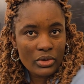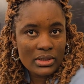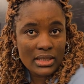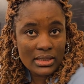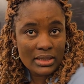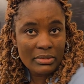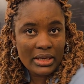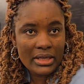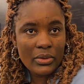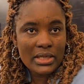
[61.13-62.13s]
because they sent
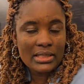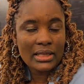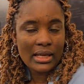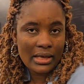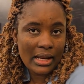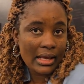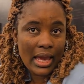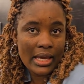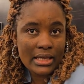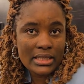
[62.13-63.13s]
me a request and I,
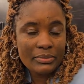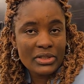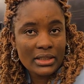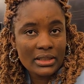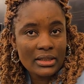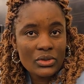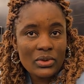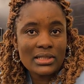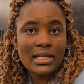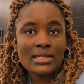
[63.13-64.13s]
I accepted. This
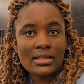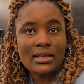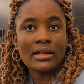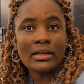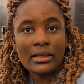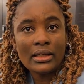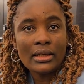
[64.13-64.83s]
was last year.